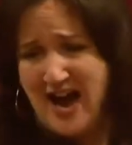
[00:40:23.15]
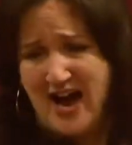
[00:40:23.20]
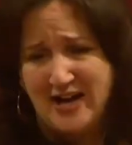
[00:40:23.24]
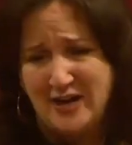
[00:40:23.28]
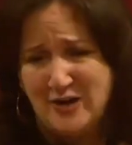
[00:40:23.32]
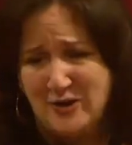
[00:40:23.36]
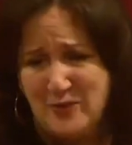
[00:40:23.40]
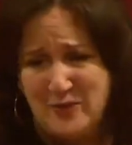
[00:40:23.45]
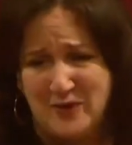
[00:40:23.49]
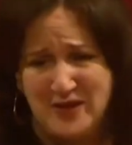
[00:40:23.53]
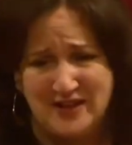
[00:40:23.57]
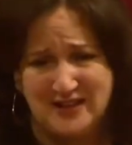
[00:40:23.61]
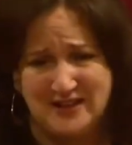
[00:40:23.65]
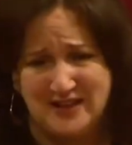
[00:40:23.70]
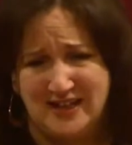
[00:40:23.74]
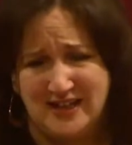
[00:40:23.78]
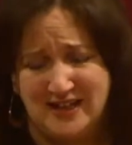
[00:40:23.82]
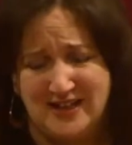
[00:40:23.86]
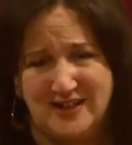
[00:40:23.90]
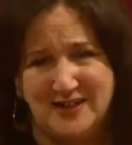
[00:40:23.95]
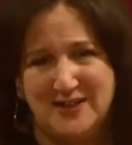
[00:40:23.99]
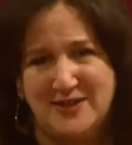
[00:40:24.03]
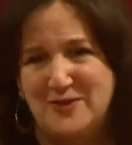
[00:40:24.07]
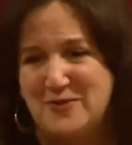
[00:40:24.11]
don't
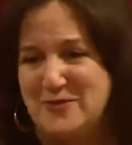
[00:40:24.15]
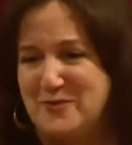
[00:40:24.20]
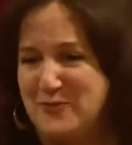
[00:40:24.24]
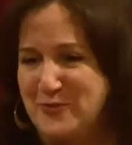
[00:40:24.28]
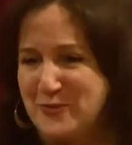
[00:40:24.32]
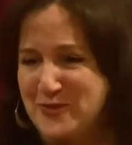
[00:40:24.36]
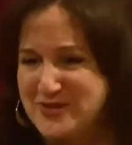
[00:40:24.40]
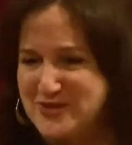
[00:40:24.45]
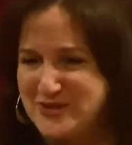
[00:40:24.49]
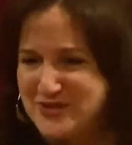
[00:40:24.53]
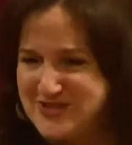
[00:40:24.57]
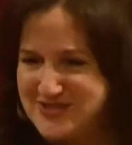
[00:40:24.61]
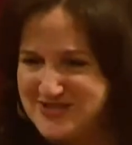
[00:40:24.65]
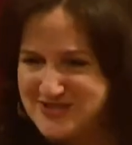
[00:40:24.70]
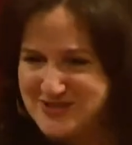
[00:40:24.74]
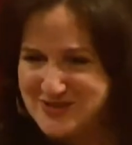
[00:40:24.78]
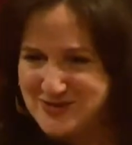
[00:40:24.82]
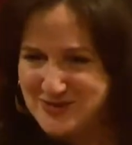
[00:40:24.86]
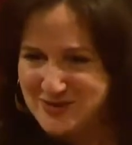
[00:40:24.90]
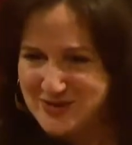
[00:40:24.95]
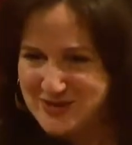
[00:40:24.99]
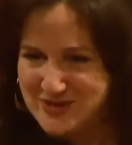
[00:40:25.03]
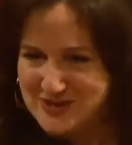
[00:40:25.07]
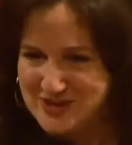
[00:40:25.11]
want, you know, would you and
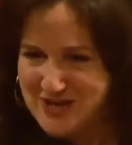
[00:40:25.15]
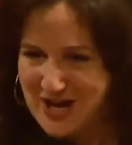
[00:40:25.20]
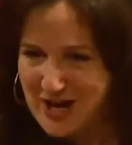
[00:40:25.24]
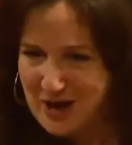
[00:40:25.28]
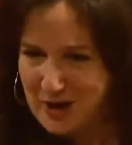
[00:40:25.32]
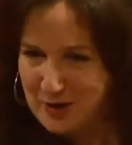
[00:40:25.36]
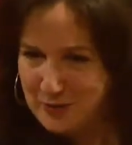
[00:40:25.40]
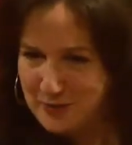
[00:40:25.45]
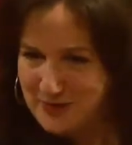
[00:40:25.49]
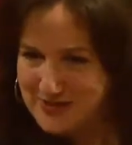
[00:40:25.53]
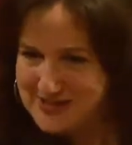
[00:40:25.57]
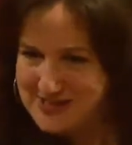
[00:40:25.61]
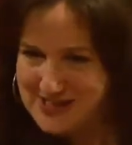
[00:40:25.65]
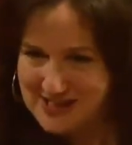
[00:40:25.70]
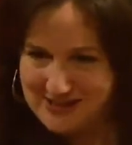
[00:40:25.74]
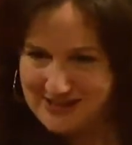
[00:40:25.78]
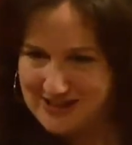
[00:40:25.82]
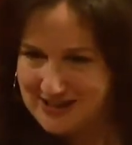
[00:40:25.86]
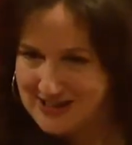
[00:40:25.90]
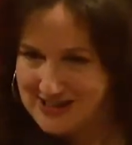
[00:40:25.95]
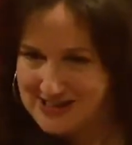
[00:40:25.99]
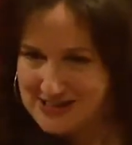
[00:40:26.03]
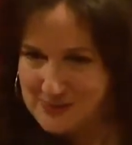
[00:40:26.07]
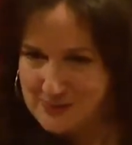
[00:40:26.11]
Julia Child once say,
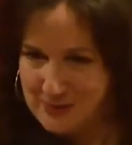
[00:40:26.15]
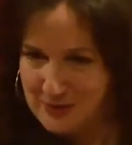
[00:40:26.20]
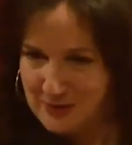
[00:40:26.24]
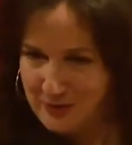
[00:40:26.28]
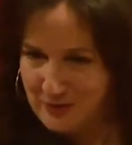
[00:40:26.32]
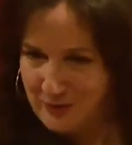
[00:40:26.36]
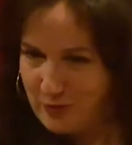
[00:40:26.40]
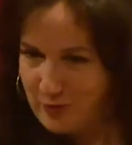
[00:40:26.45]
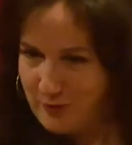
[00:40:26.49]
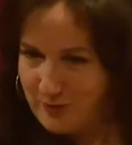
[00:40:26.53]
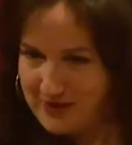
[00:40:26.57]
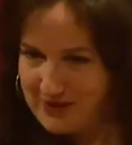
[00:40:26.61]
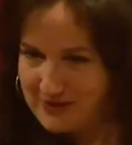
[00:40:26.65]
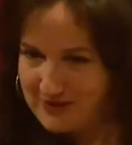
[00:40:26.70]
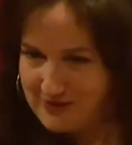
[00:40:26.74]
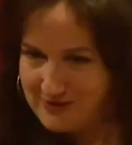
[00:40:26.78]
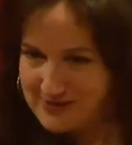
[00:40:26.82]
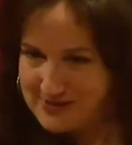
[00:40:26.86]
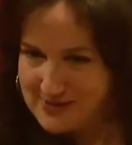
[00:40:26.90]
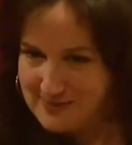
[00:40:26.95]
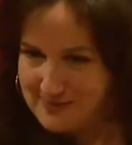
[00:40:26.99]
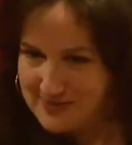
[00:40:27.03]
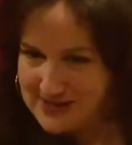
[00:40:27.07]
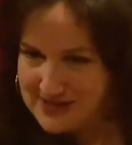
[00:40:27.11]
like, it's beautiful, but you know
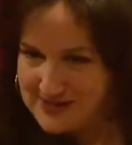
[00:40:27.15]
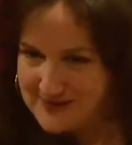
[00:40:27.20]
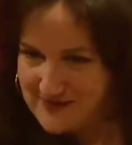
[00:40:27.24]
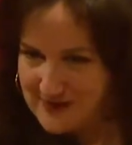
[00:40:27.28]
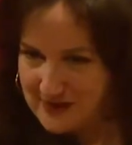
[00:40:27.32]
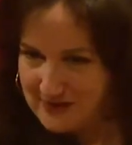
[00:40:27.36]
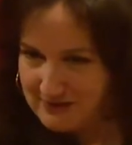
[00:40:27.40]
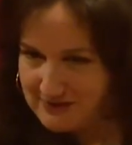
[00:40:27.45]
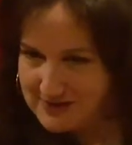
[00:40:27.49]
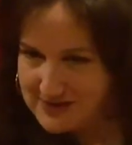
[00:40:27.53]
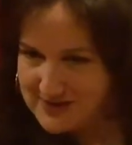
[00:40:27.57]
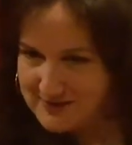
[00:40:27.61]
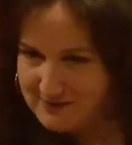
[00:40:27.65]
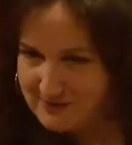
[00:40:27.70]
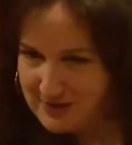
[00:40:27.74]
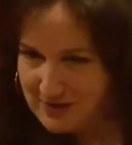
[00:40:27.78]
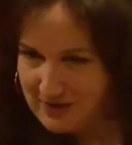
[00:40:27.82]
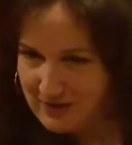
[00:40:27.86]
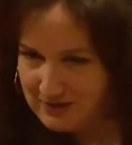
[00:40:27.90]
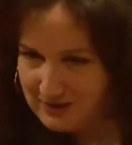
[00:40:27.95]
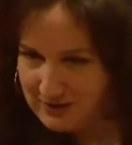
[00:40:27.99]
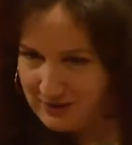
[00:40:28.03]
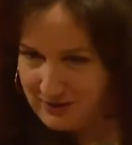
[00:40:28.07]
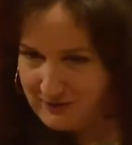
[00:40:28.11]
somebody's fingers have been
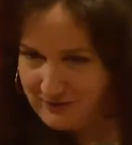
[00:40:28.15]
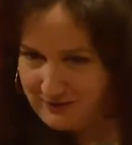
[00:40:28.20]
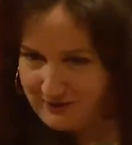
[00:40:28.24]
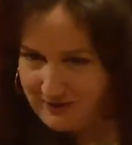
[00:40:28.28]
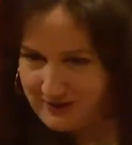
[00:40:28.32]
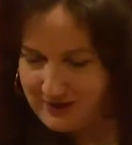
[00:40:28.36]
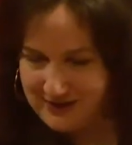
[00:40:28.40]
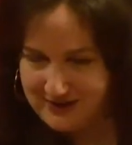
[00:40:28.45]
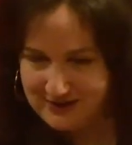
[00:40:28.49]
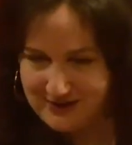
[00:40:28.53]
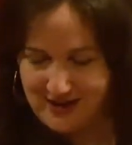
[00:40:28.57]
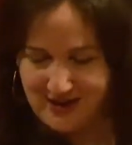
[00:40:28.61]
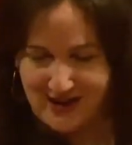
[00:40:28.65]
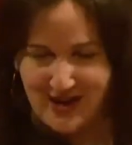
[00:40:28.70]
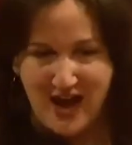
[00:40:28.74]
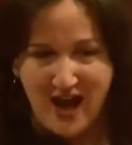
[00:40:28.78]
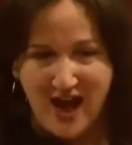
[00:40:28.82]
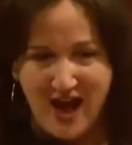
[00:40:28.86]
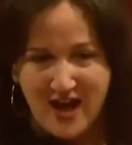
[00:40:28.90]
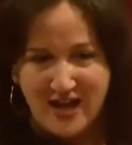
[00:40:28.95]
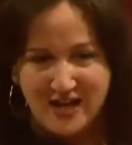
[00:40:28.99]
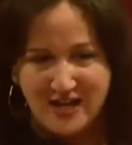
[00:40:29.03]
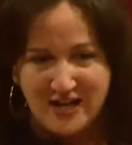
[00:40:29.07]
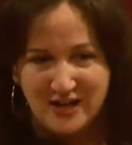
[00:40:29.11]
all over it? Like,
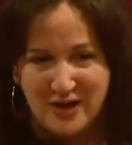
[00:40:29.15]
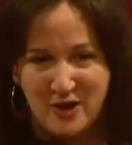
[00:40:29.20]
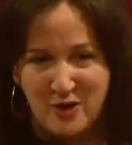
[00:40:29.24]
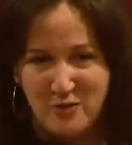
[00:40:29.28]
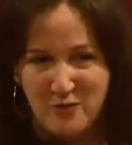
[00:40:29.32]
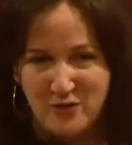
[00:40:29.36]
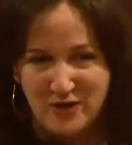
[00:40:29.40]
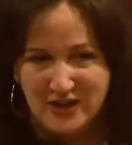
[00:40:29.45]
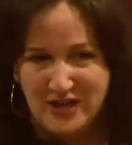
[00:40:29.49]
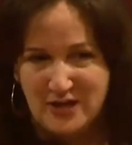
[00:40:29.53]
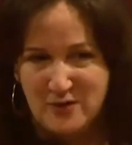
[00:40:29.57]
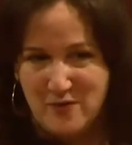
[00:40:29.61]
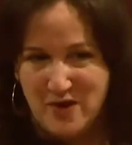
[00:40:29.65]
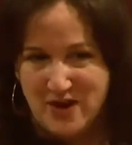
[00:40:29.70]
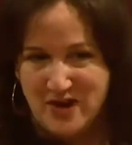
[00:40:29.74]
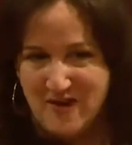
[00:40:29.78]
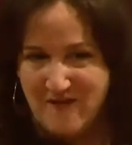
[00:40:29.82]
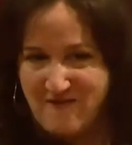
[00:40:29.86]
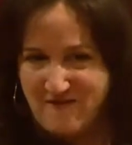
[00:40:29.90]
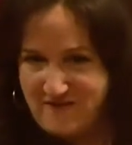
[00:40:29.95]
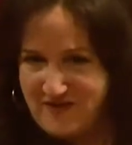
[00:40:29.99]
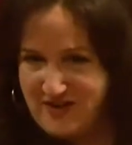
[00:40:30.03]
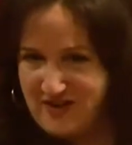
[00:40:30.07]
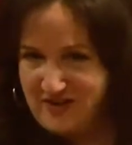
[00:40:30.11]
you don't really want to
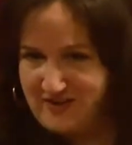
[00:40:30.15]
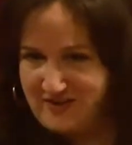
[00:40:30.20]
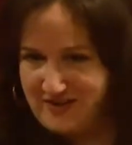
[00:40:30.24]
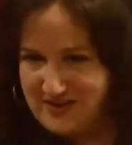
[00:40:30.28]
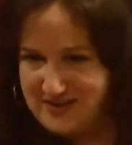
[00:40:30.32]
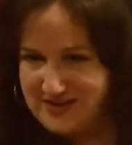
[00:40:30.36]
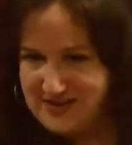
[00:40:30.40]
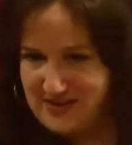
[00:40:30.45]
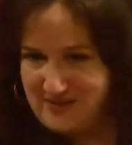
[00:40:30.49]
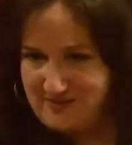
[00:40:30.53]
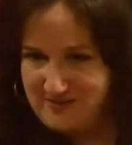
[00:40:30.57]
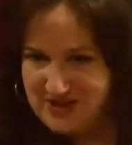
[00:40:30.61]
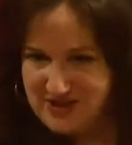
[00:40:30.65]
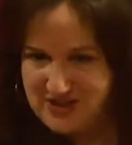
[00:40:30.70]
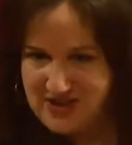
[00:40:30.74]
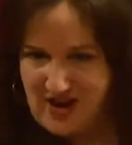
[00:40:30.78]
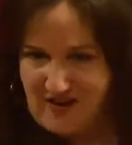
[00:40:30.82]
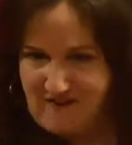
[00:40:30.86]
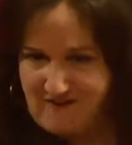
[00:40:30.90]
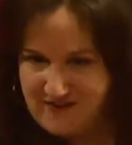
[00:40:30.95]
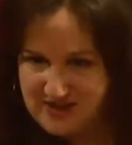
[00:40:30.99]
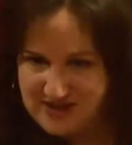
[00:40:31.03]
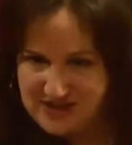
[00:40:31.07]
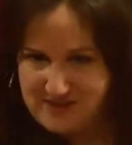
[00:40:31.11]
feel that some
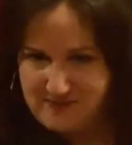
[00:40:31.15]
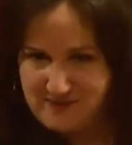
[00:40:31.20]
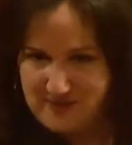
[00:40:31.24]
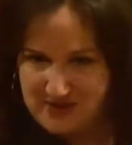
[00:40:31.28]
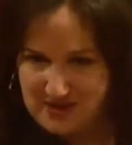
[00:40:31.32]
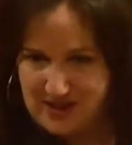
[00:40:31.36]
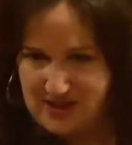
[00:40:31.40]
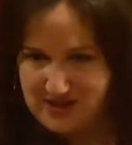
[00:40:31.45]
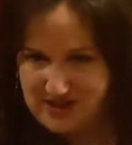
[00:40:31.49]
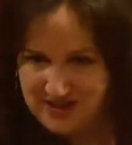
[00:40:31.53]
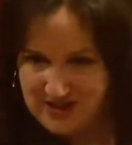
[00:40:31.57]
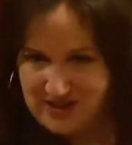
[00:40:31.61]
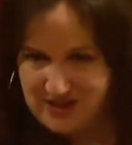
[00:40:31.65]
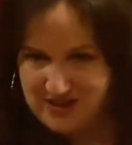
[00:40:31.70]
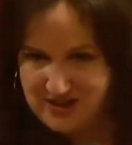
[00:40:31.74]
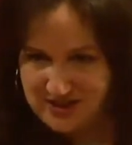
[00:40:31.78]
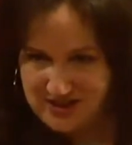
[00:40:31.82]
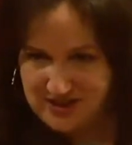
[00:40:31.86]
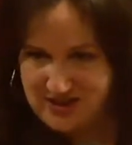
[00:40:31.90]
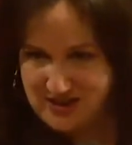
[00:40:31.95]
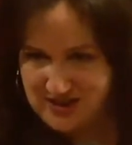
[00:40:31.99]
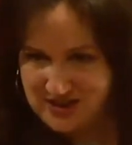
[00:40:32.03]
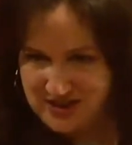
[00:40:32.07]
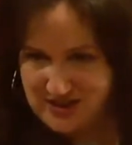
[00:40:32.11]
chef has been, like, touching
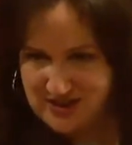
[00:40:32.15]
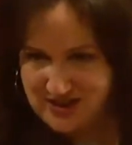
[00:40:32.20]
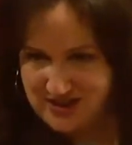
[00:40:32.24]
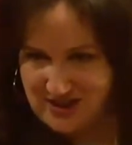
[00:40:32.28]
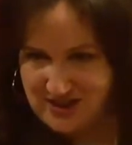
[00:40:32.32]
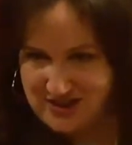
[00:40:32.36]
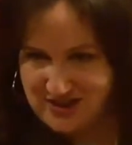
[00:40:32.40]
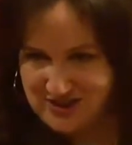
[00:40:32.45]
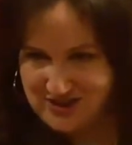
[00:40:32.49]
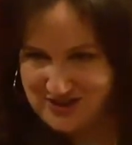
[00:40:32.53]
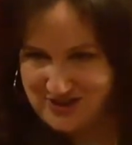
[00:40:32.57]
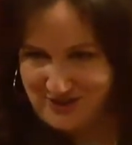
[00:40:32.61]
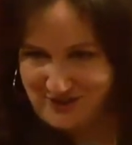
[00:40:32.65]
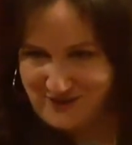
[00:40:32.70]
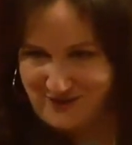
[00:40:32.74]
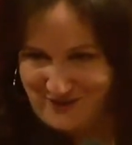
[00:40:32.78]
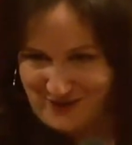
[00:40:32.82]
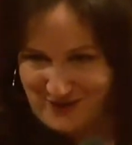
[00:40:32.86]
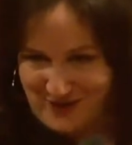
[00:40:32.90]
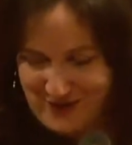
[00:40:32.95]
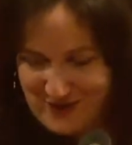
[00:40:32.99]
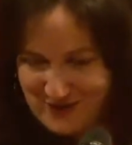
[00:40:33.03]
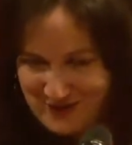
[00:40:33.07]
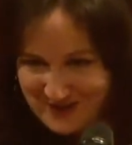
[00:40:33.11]
your
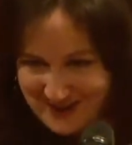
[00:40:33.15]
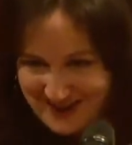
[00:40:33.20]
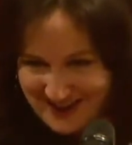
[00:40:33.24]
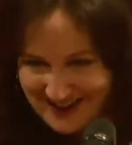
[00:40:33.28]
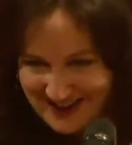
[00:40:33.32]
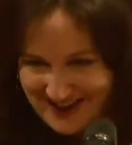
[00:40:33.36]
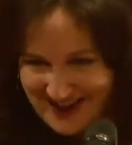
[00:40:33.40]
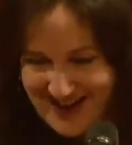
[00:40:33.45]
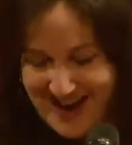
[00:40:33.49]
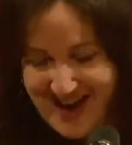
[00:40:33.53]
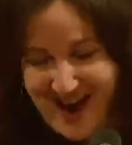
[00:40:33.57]
food.